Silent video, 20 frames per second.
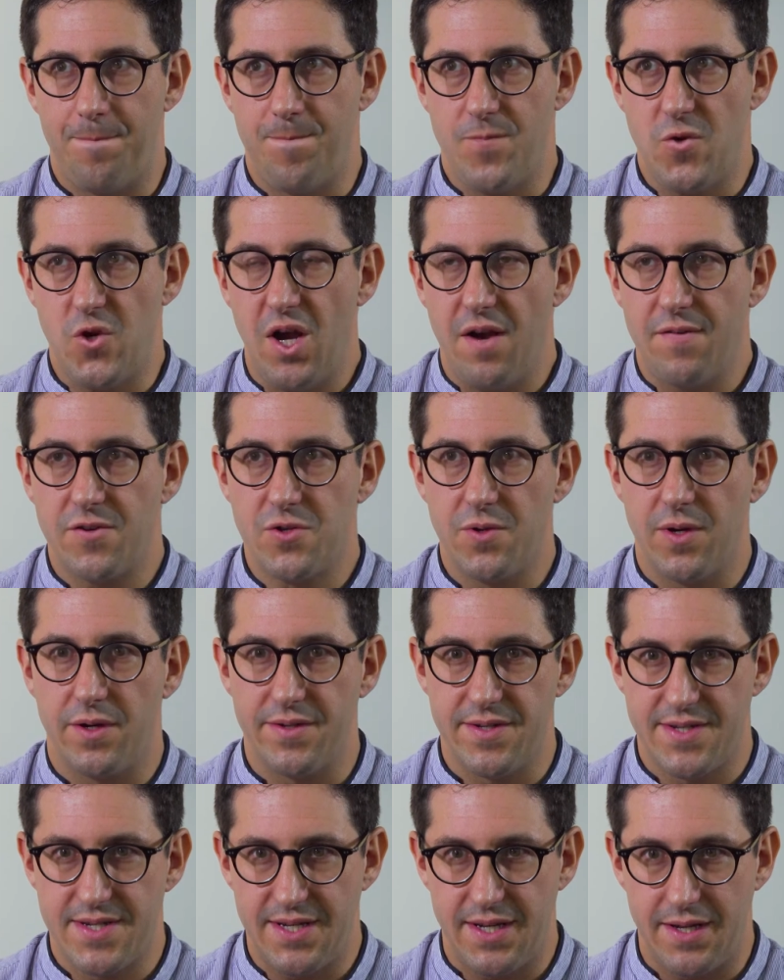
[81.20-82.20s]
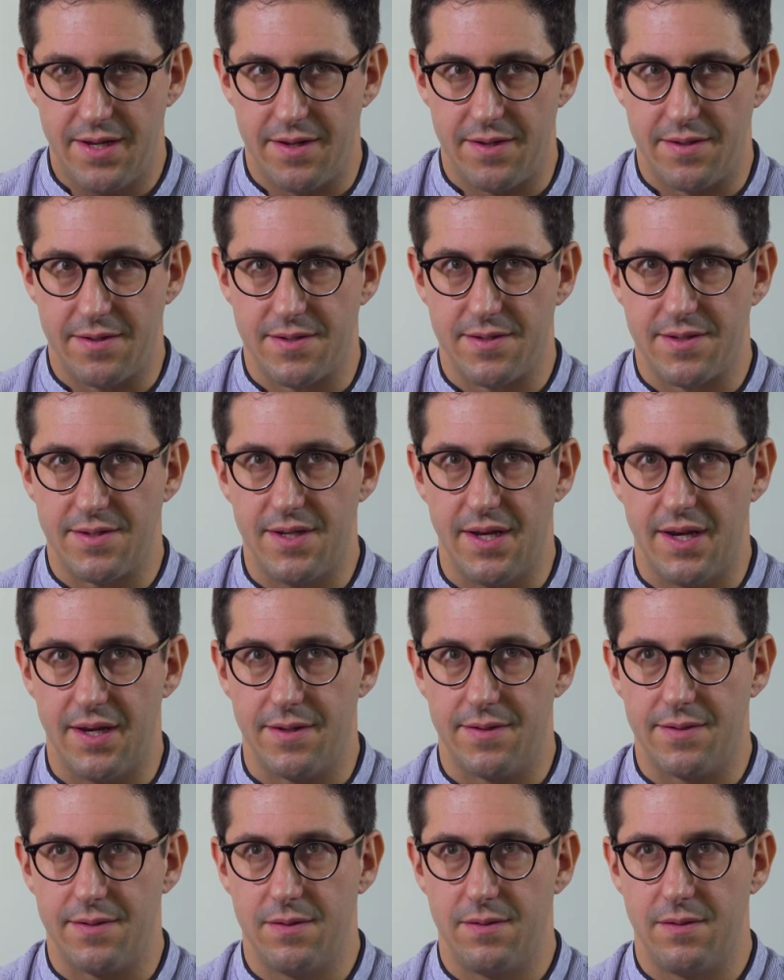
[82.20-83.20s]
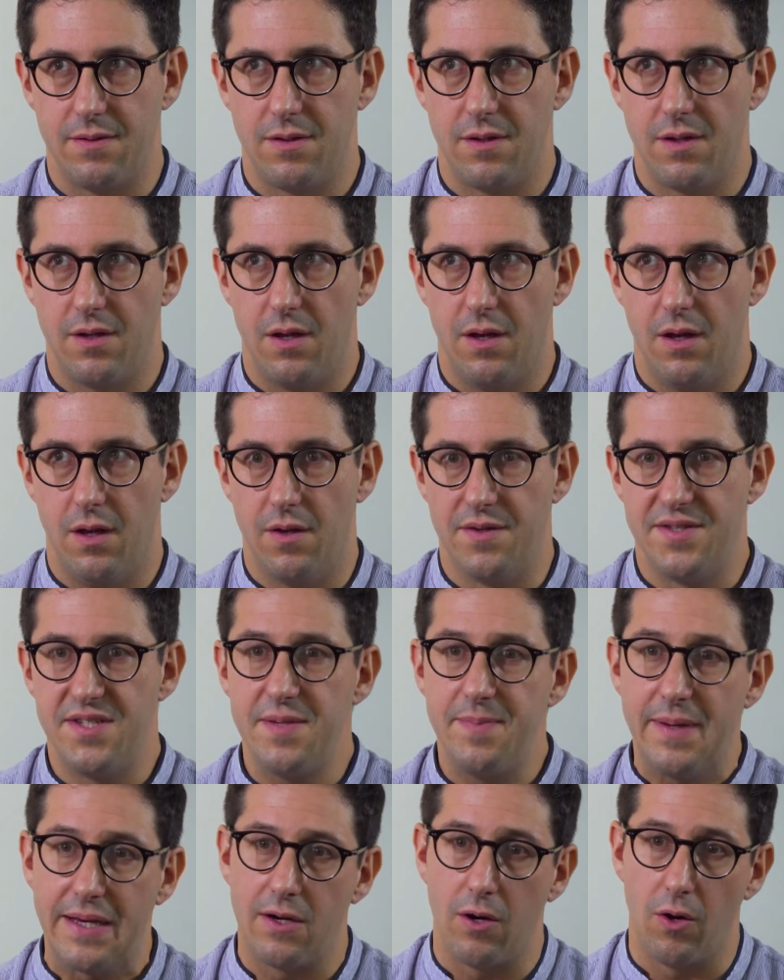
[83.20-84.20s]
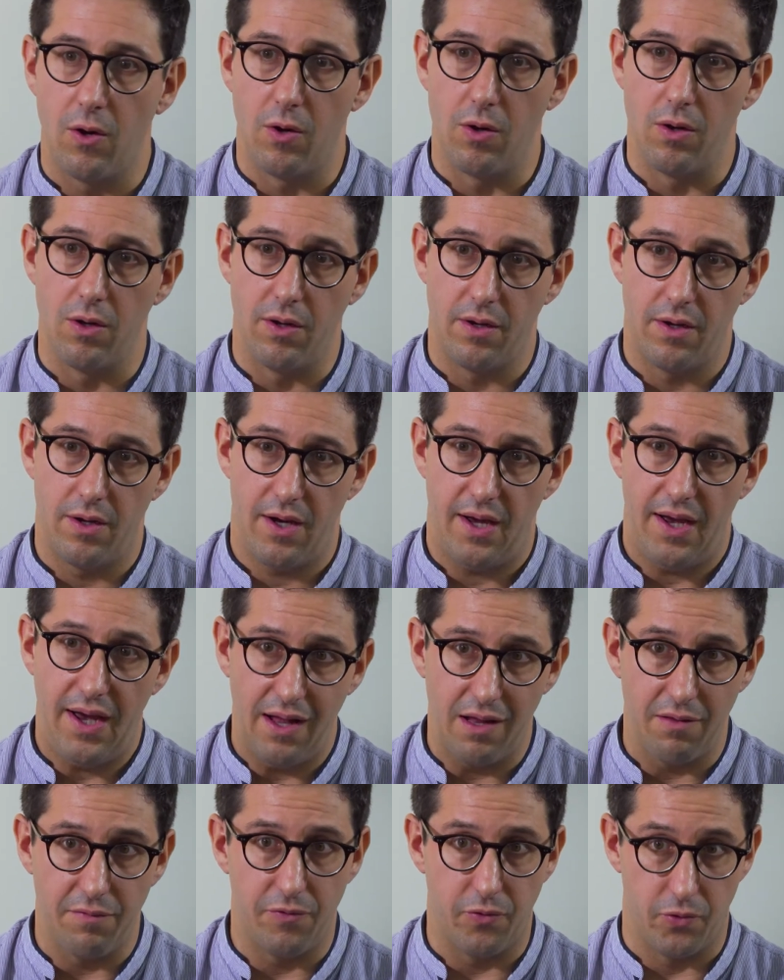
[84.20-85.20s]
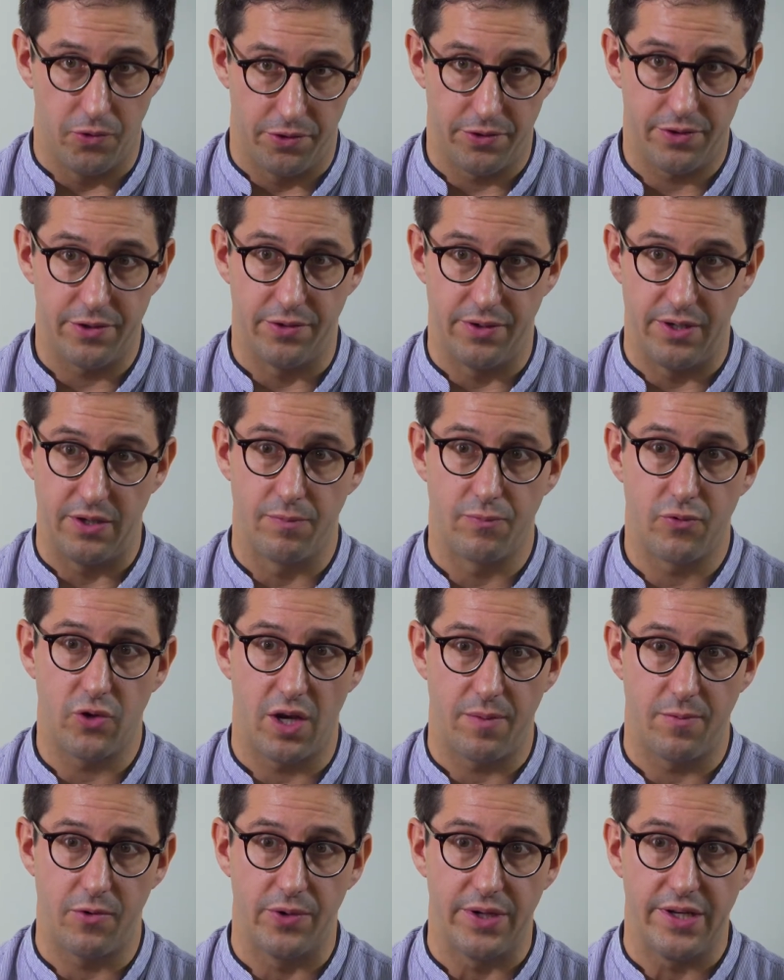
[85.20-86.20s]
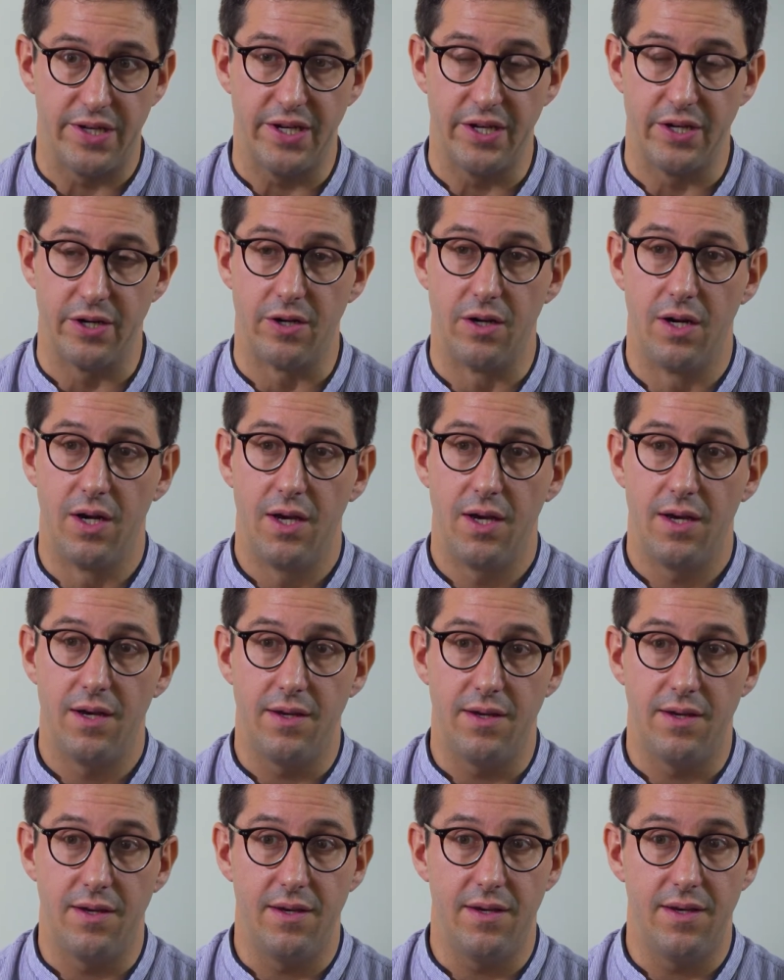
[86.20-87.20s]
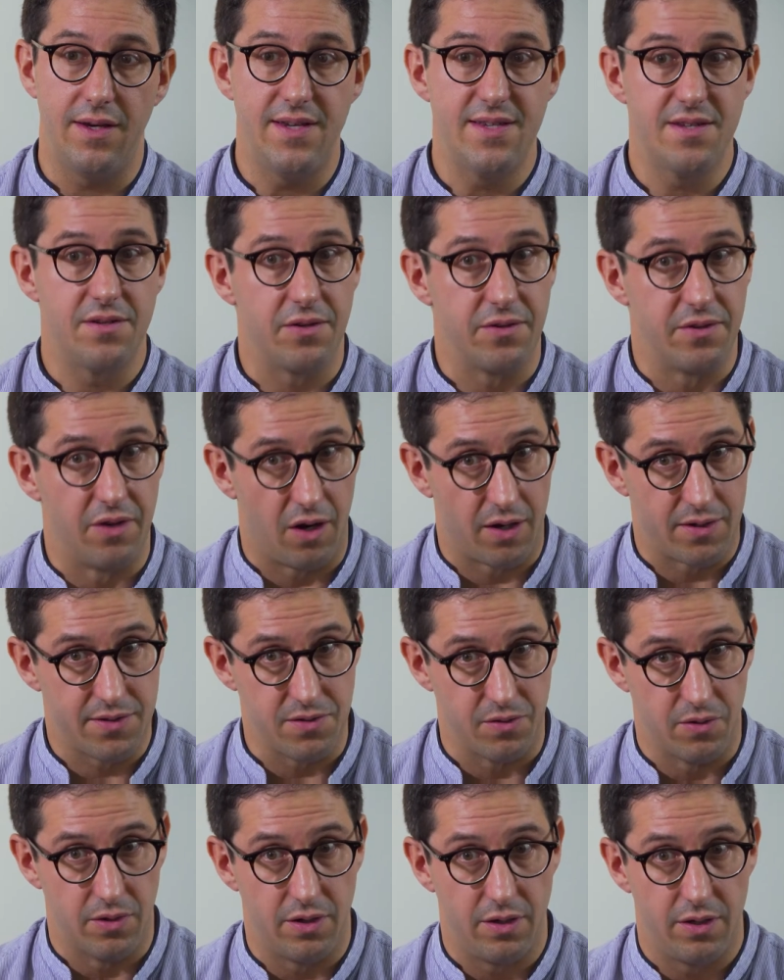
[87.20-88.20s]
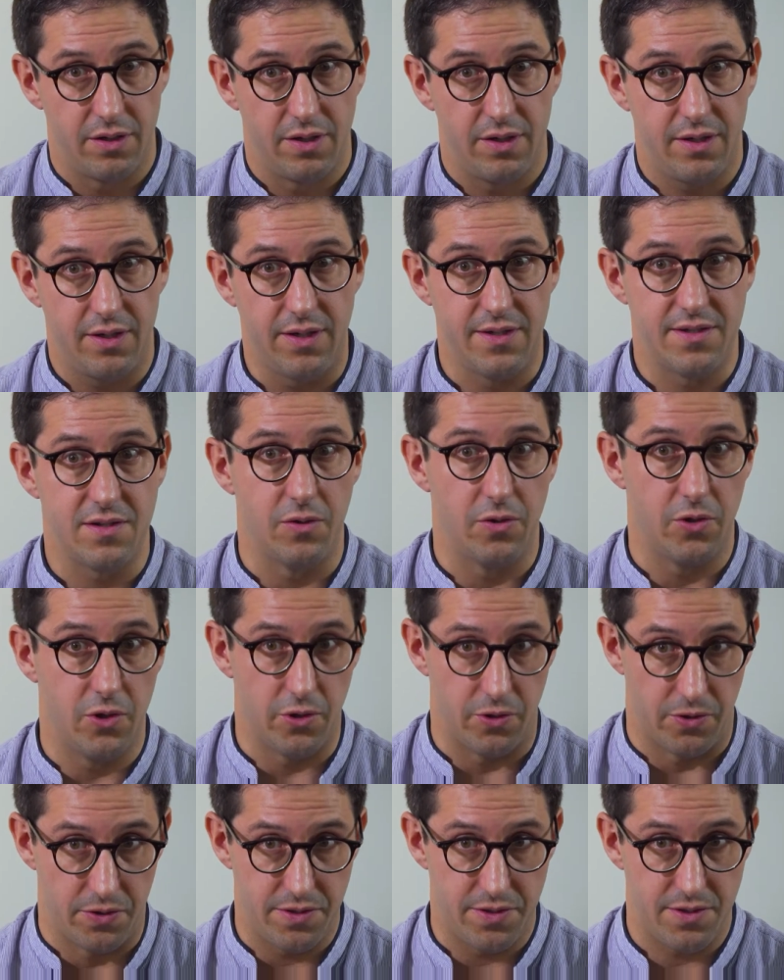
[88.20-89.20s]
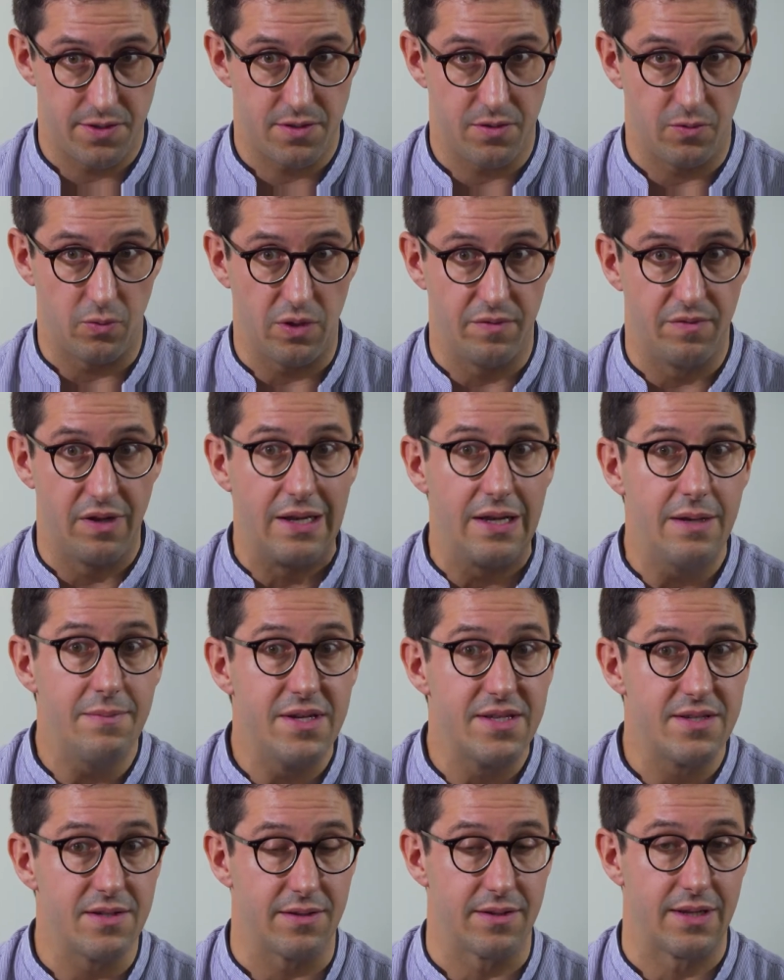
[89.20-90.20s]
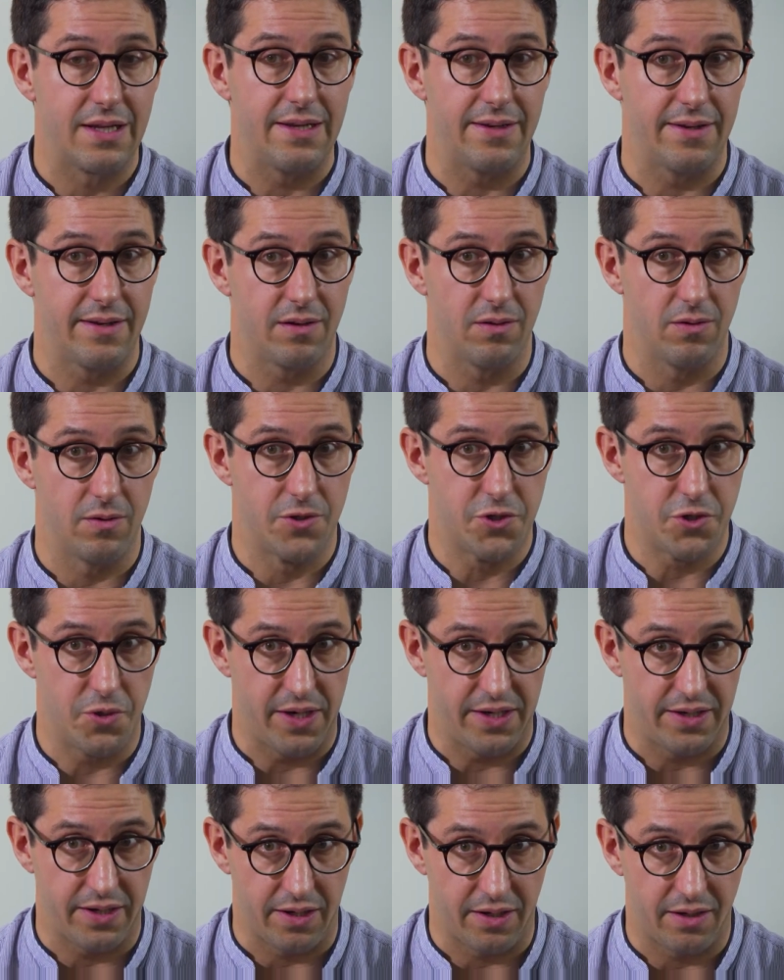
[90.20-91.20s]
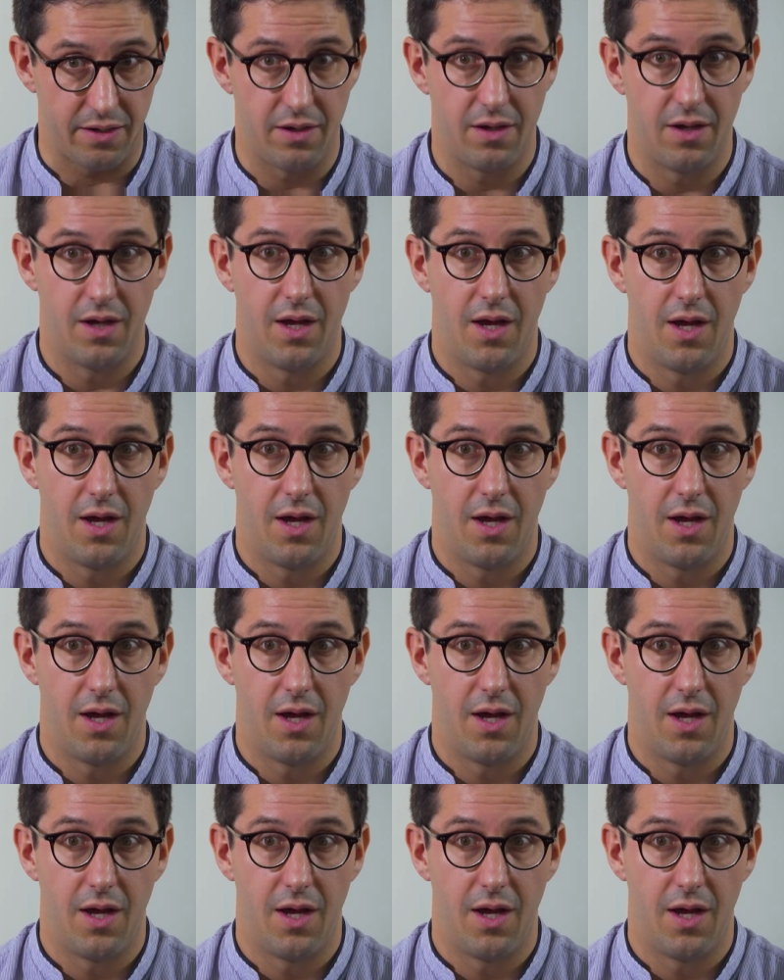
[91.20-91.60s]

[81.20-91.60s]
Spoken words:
You have to understand that a typical health worker in a primary care isn't a doctor, it's a nurse with a limited clinical training,